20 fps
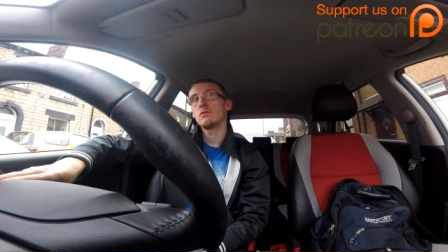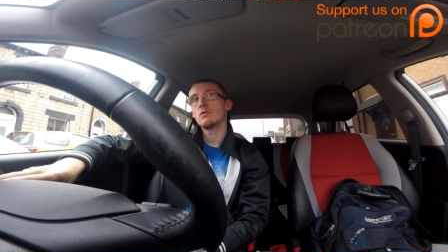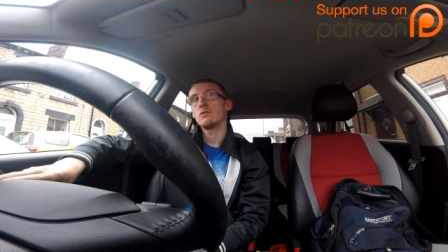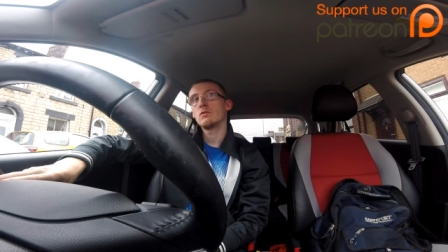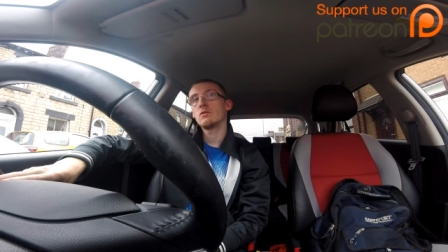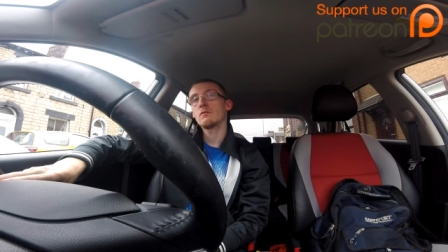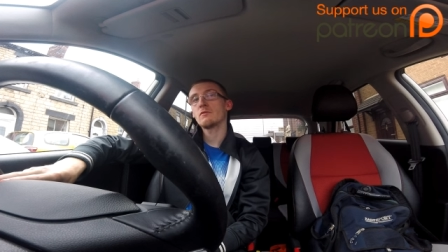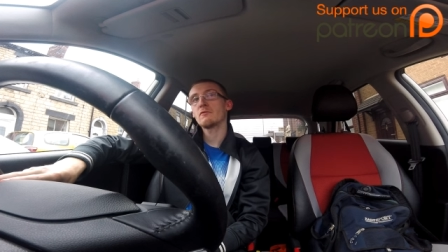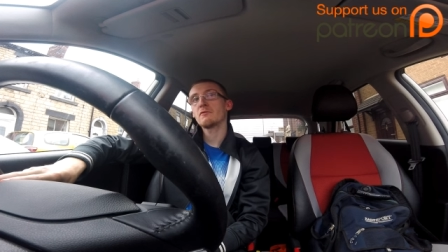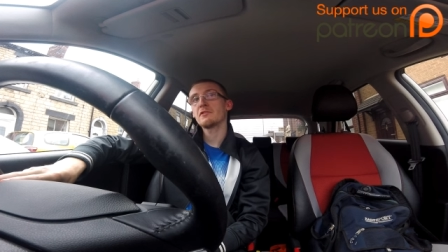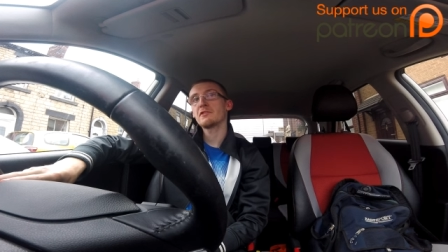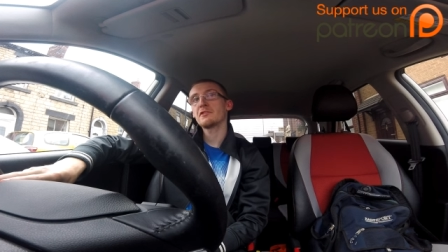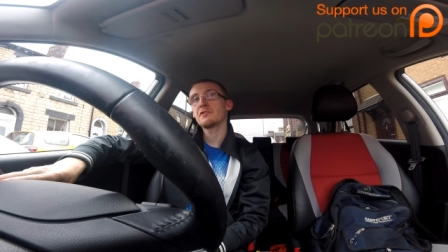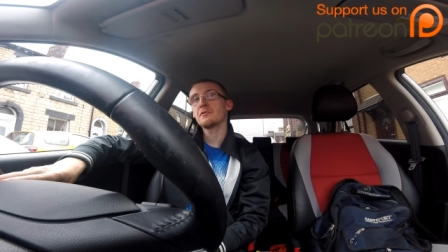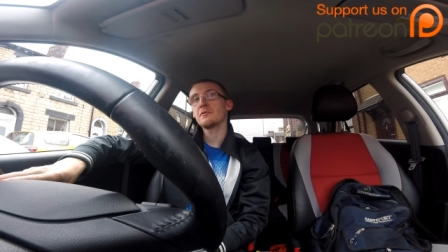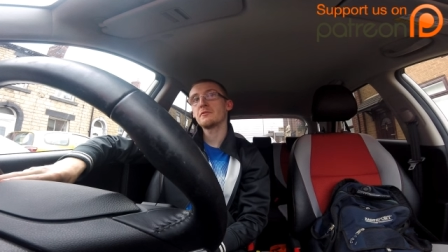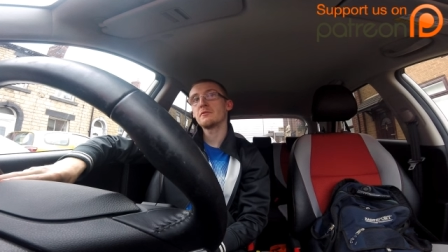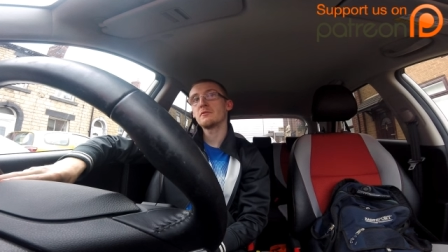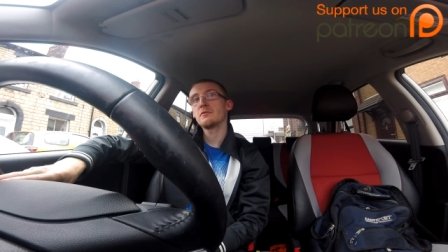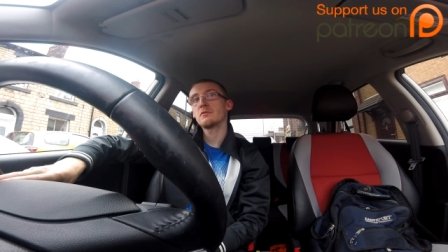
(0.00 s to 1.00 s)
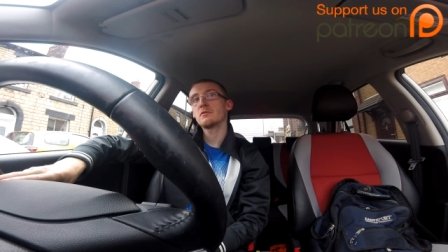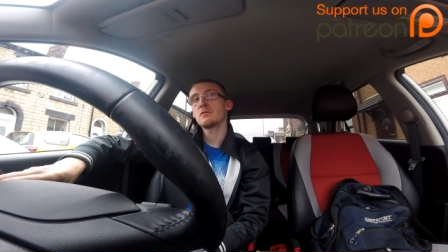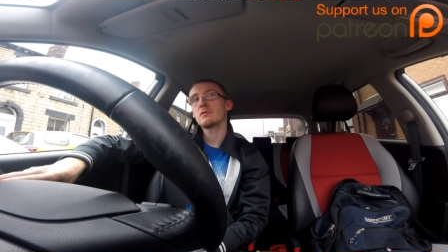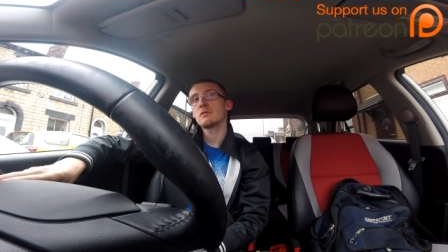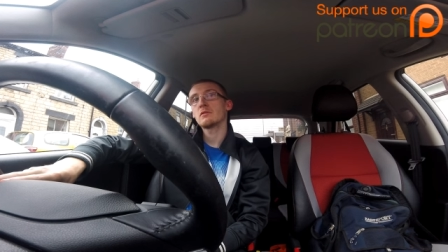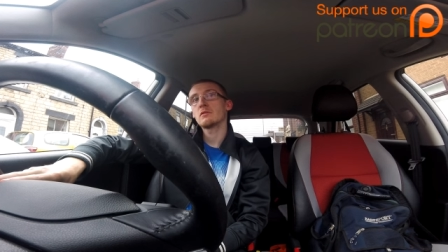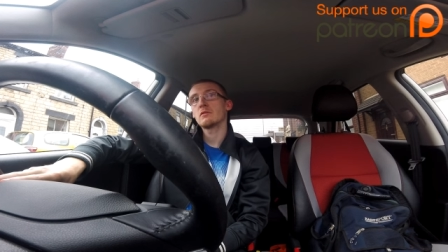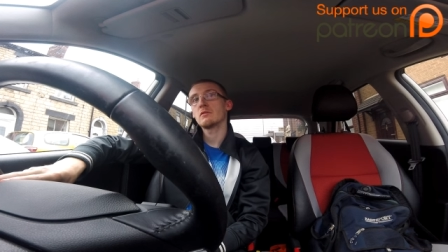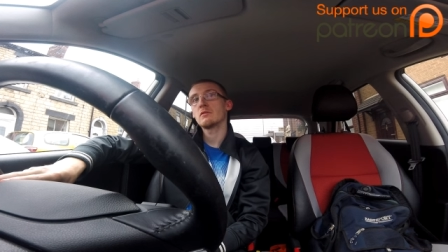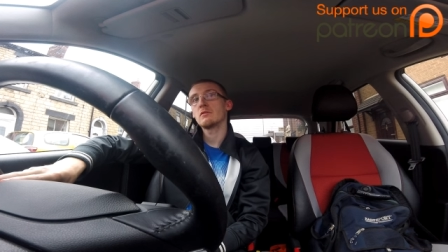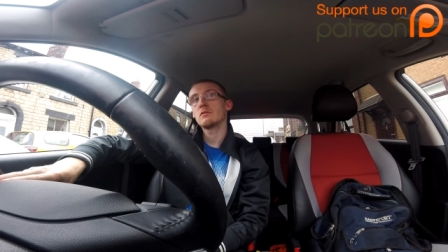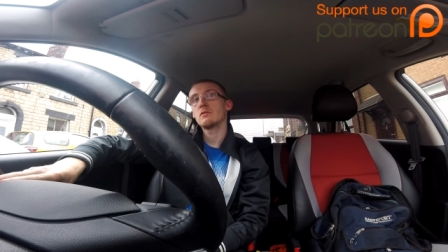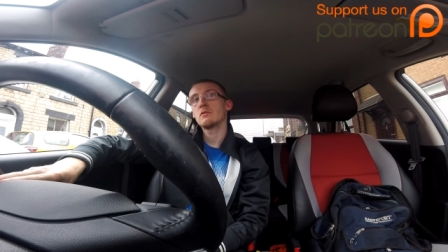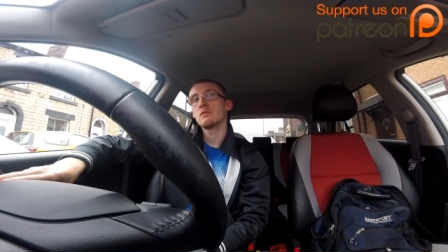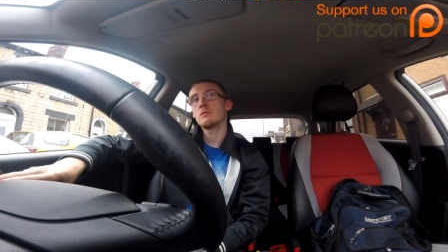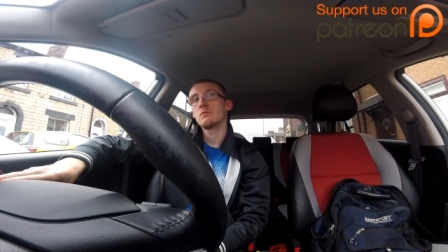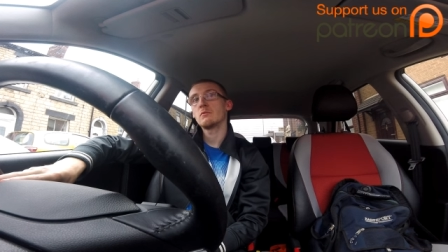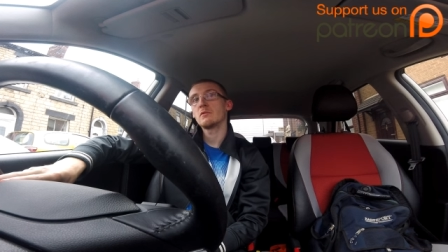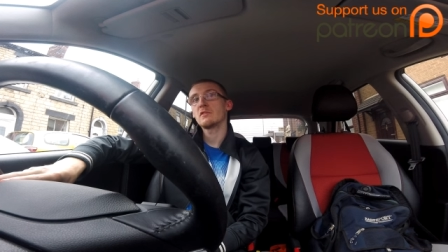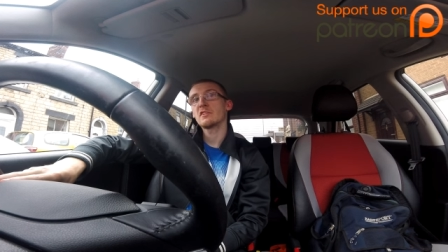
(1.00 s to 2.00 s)
other issues,
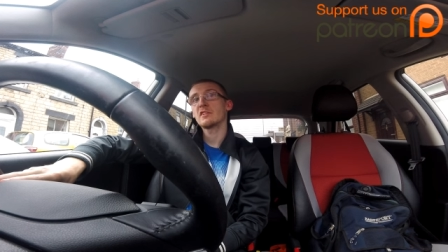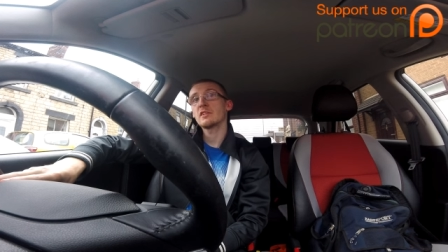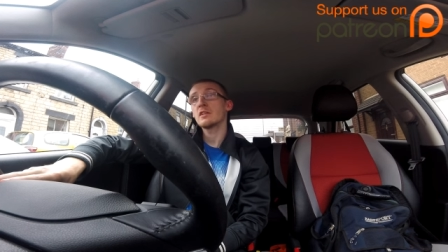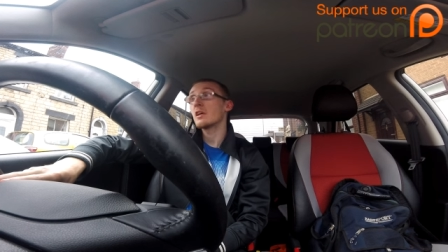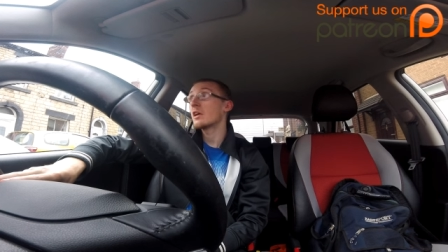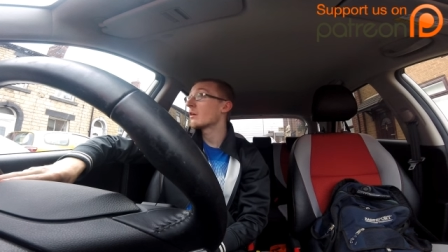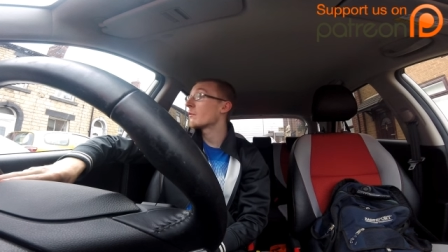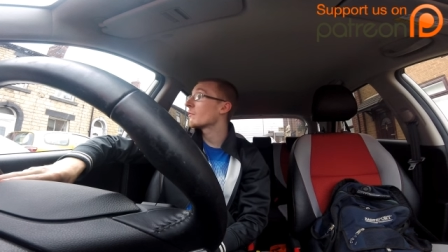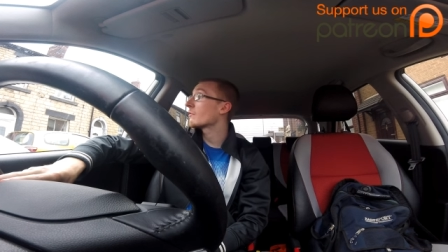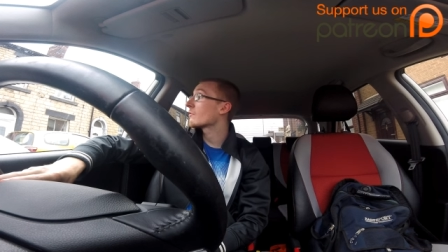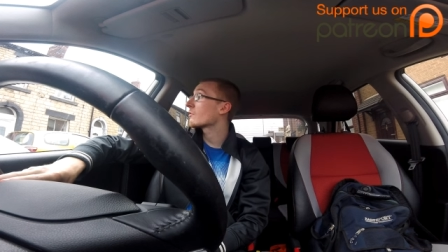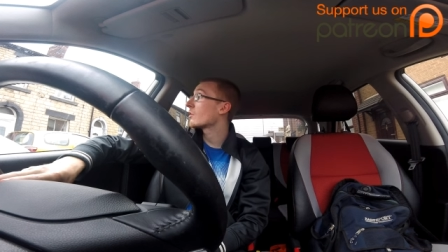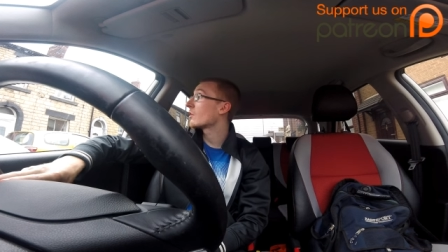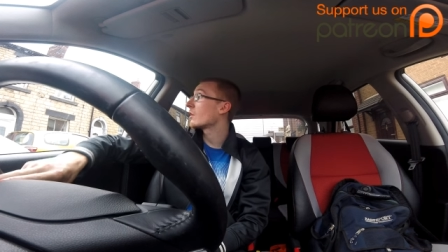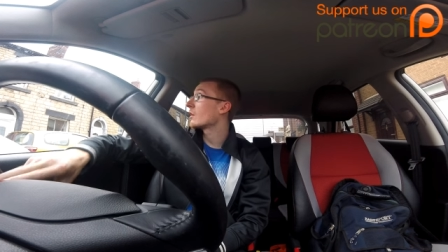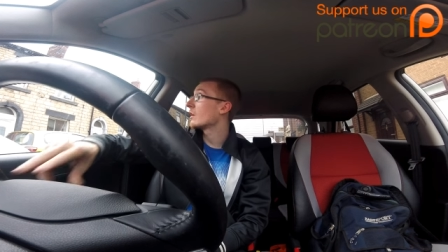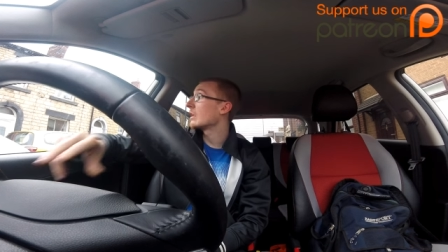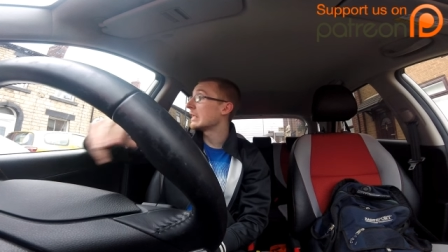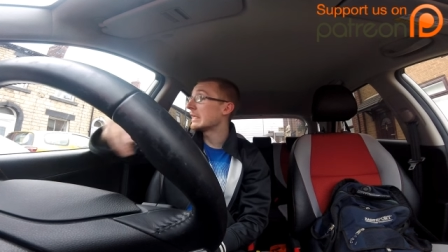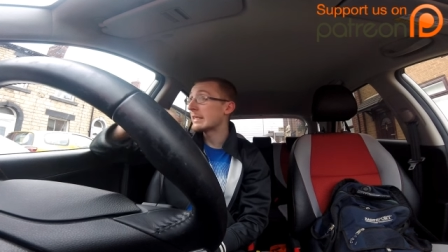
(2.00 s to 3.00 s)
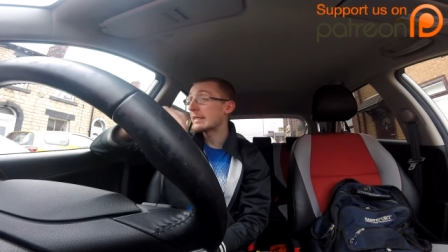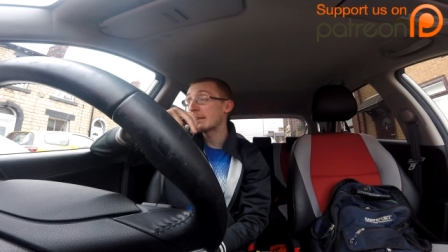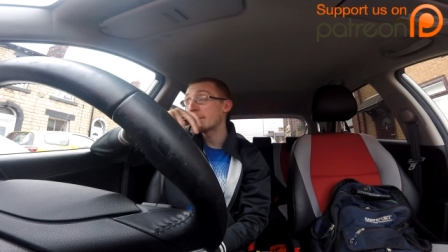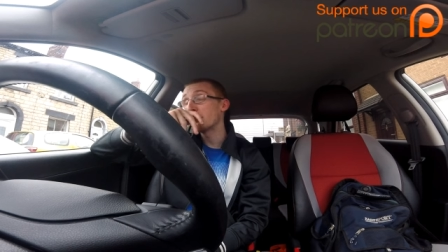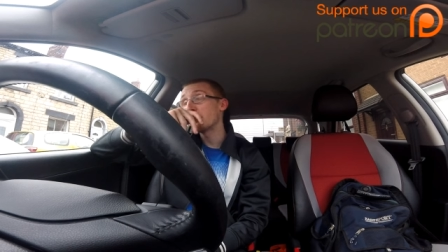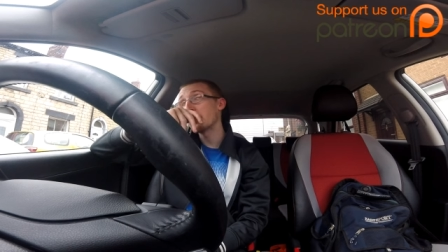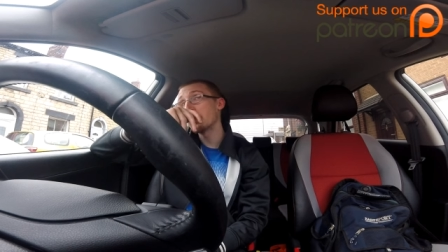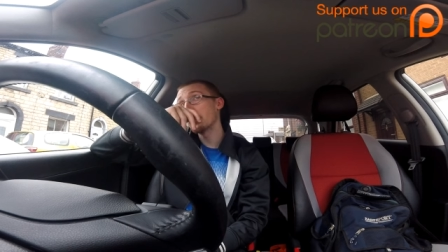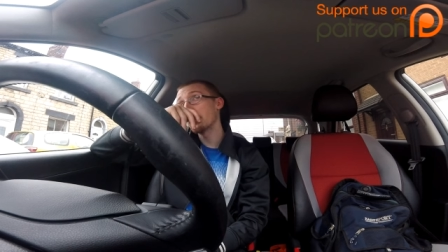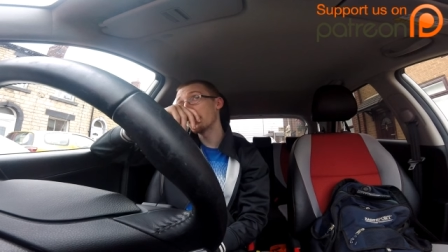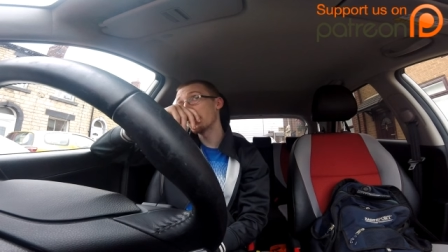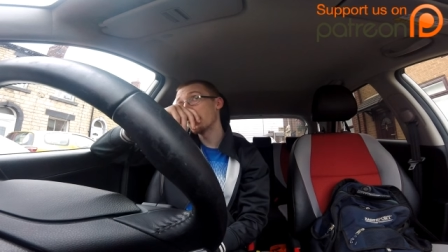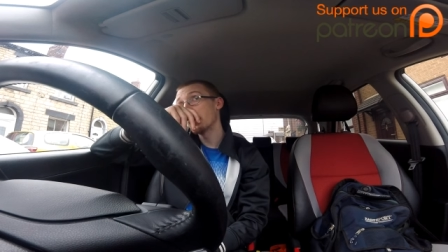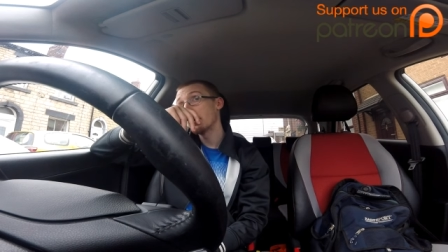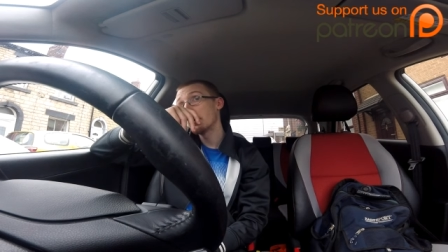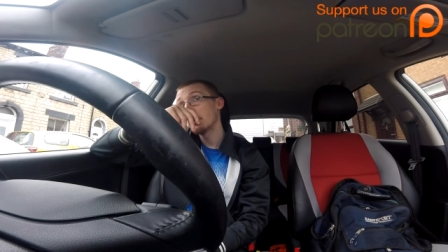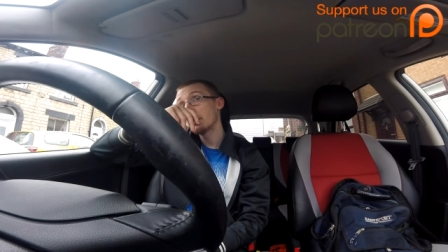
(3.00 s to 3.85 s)
we've, uh, we've got a leaky window.